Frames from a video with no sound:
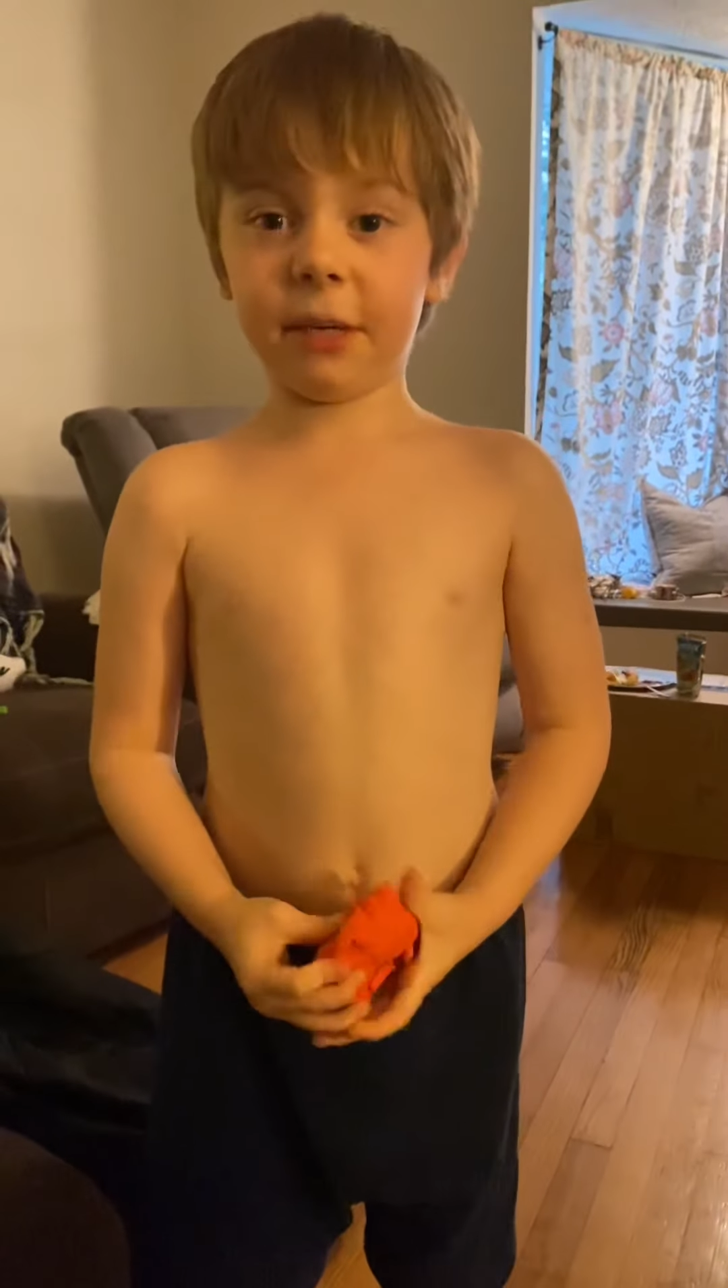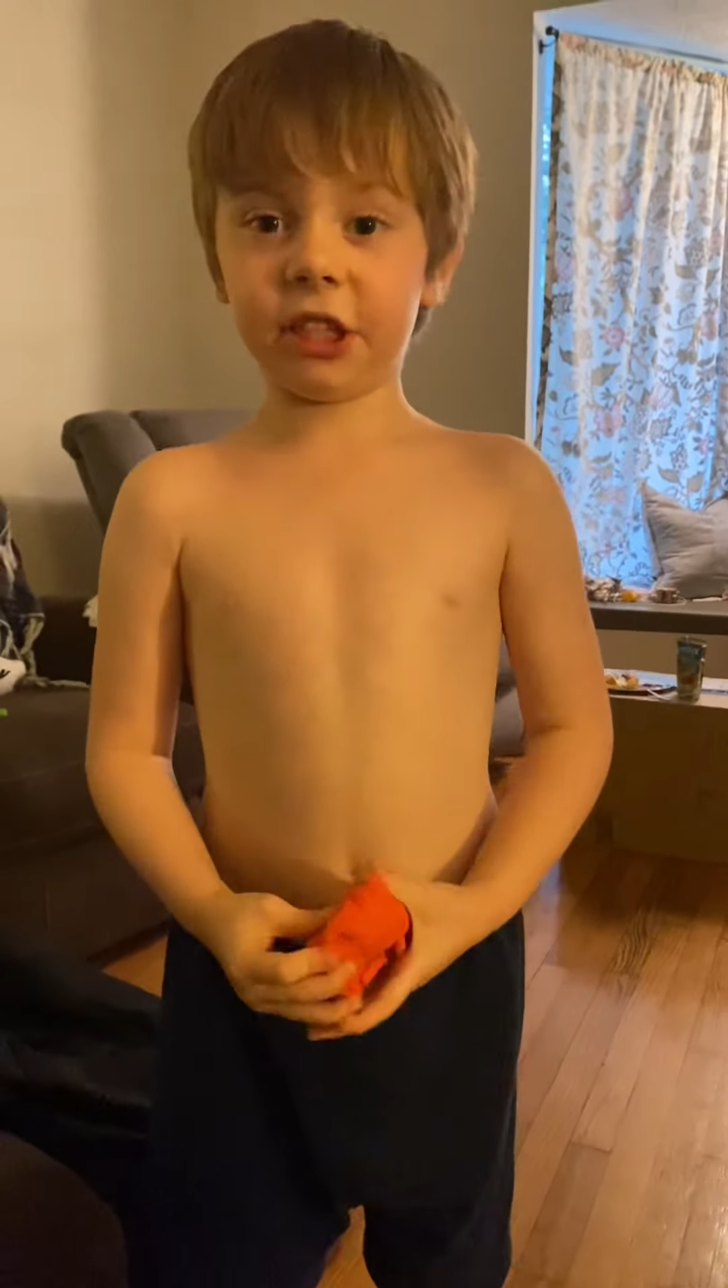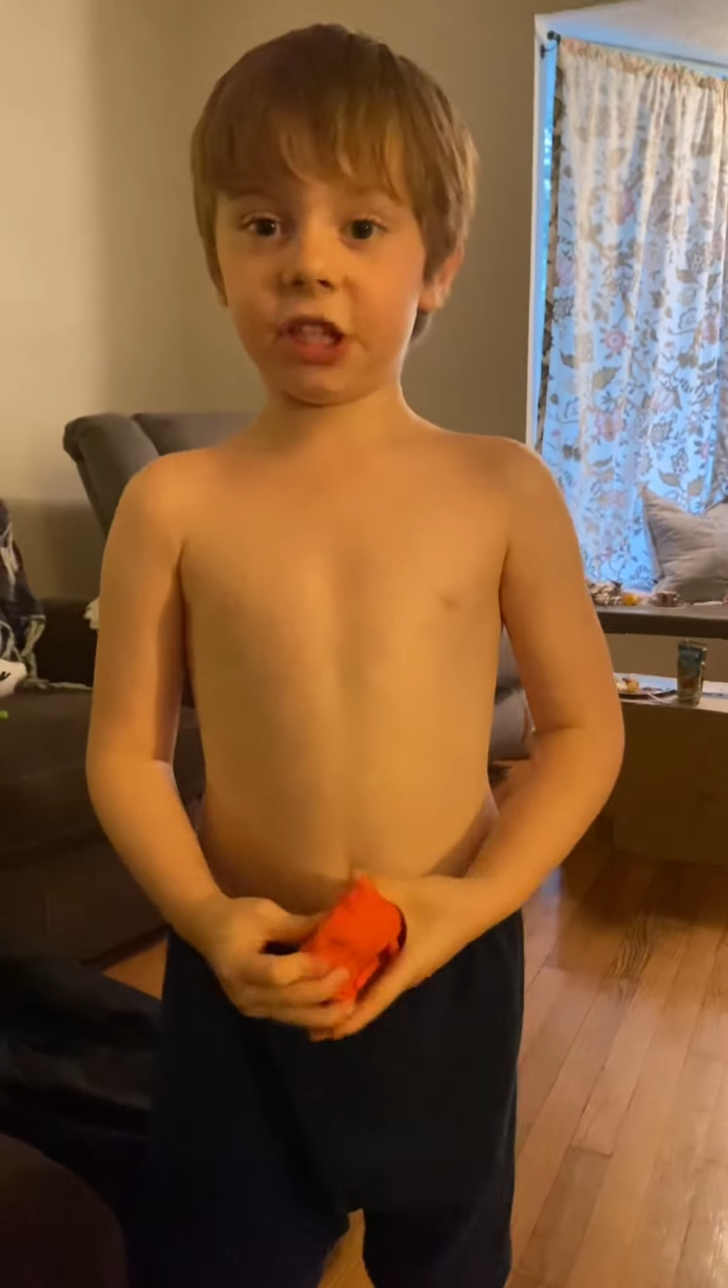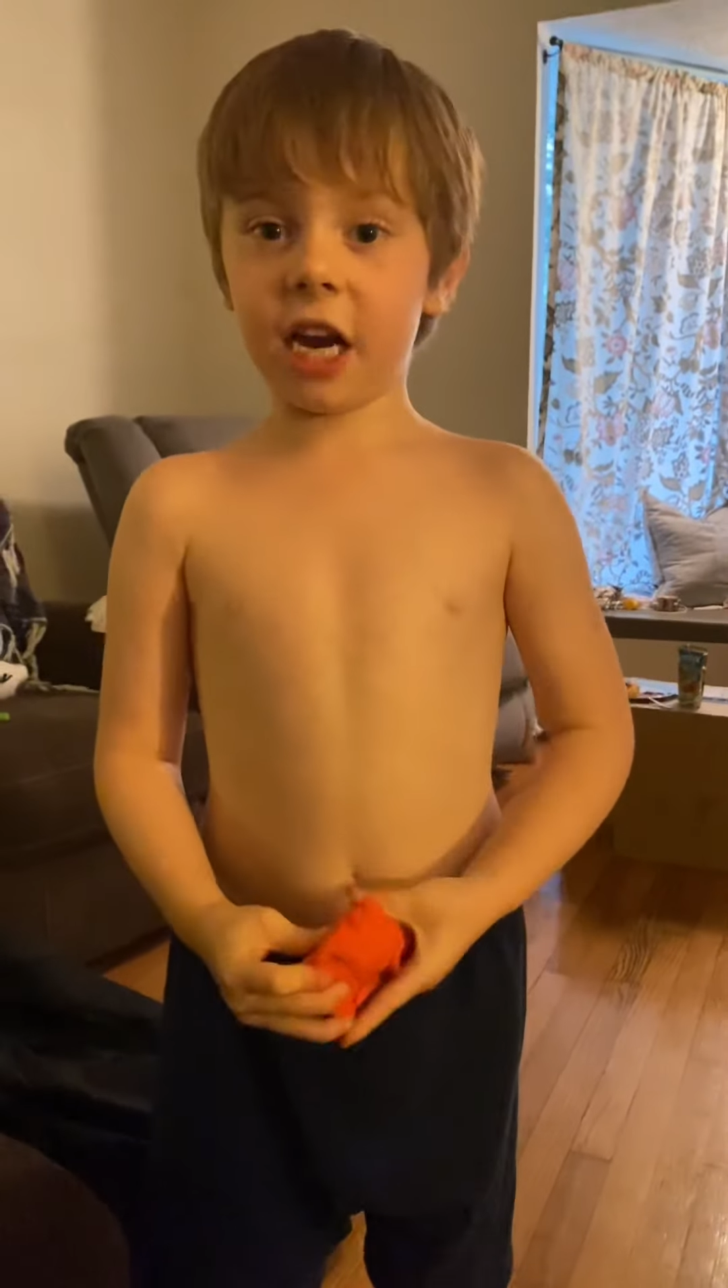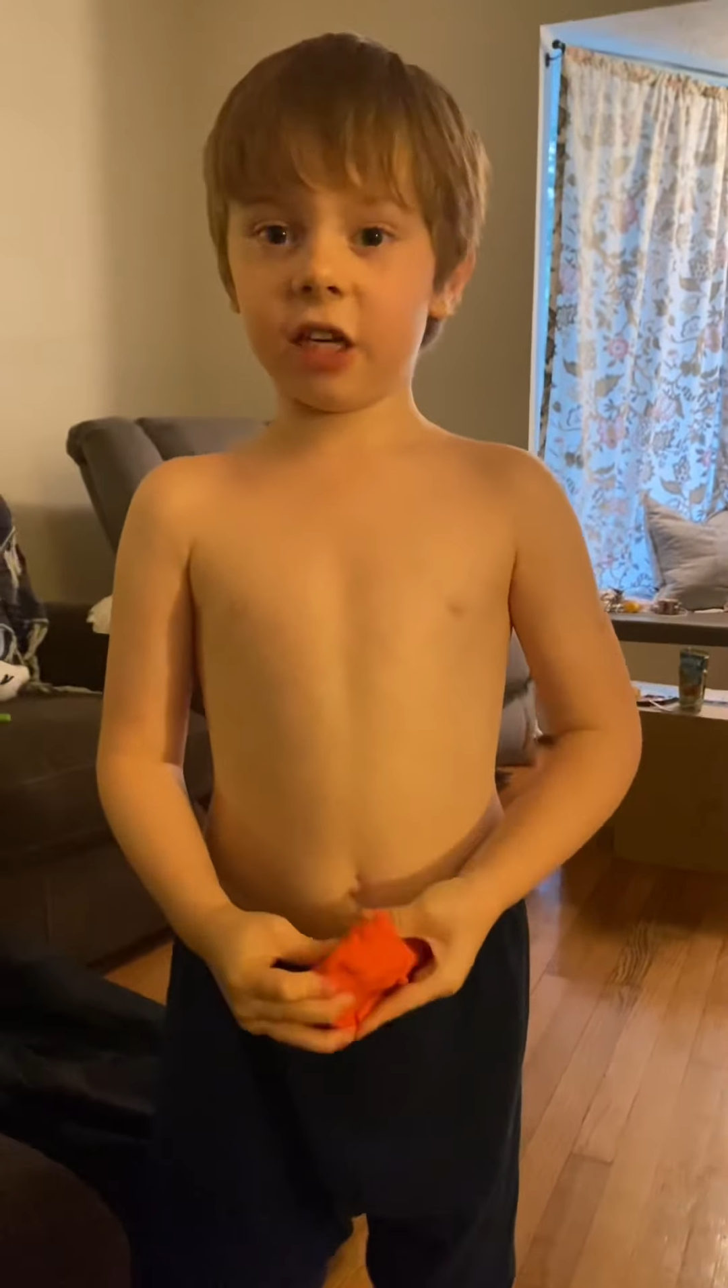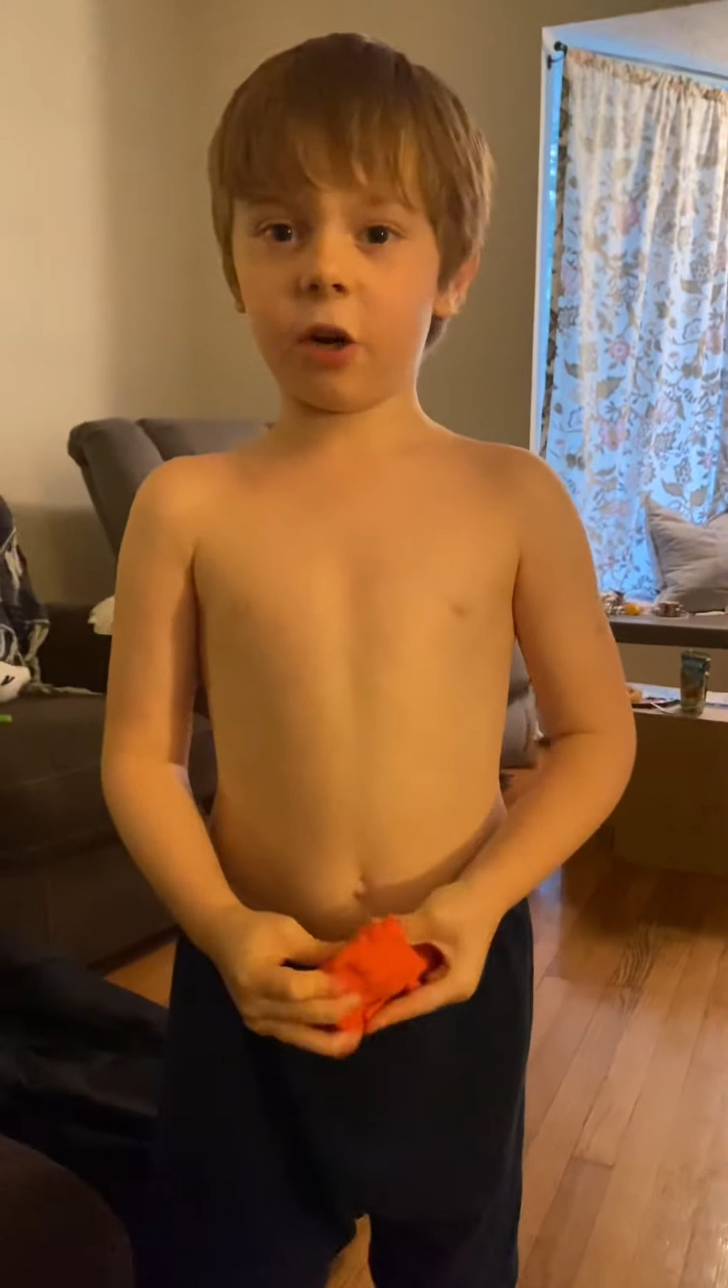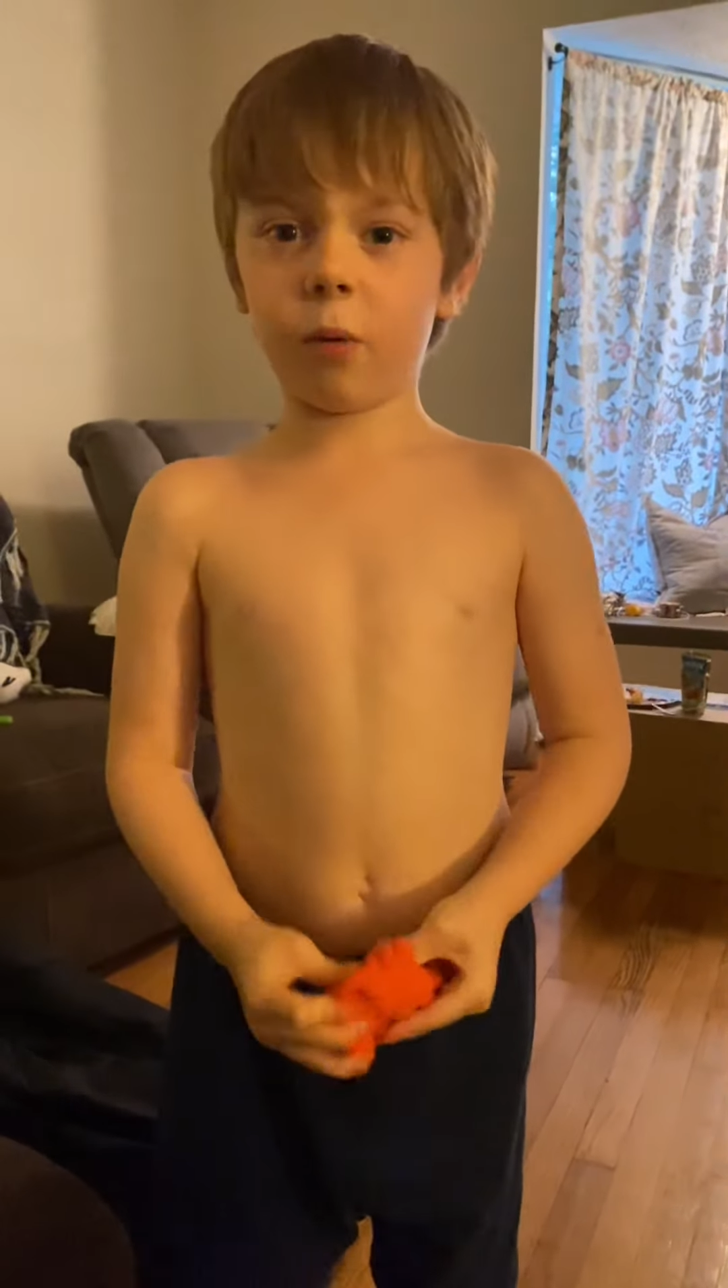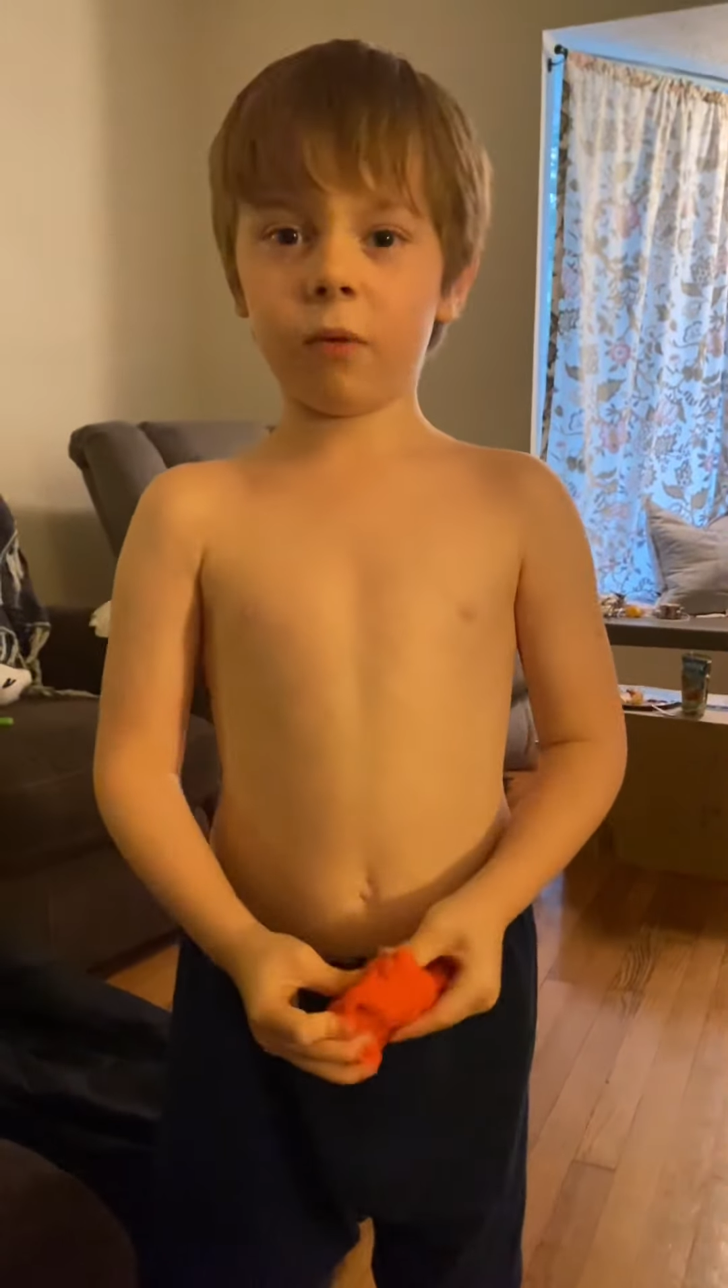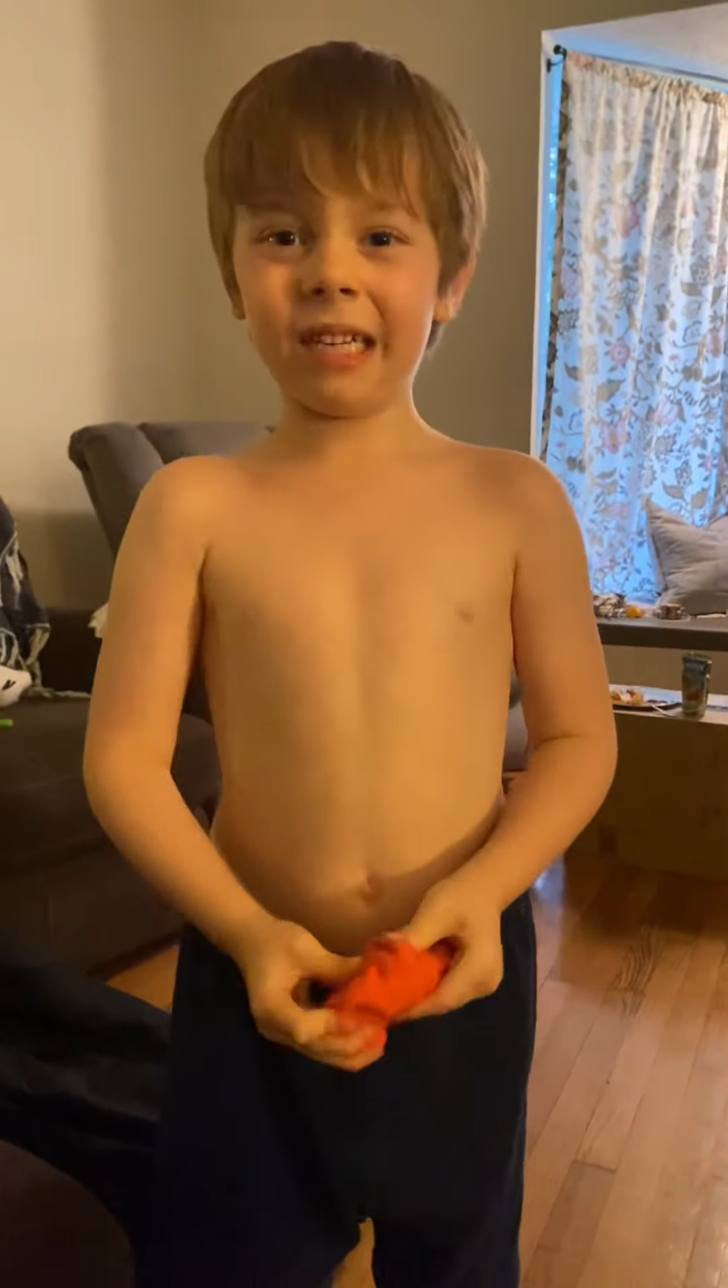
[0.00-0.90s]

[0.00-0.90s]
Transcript: channel.